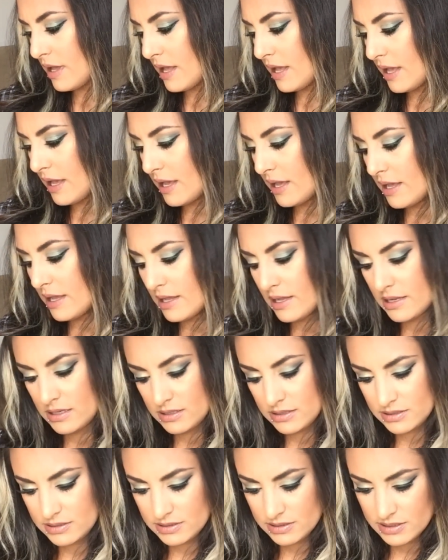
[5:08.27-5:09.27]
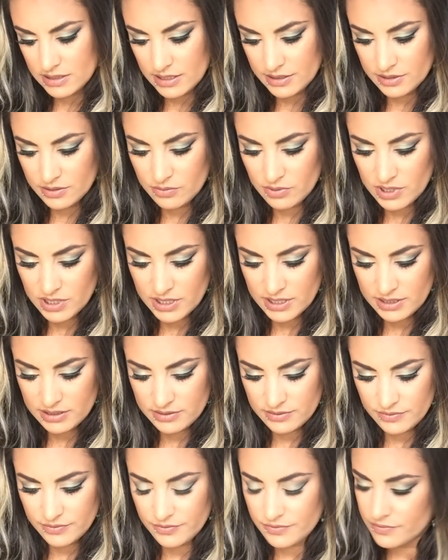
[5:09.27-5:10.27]
and another
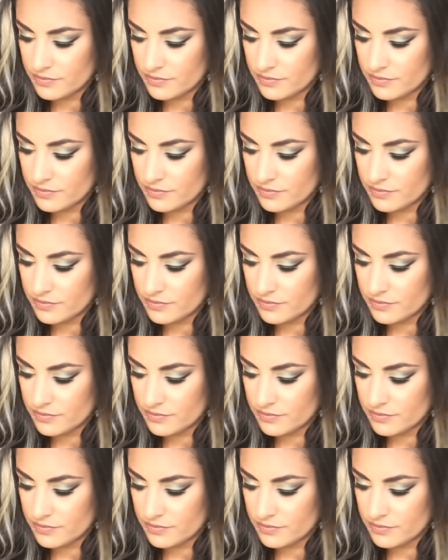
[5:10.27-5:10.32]
one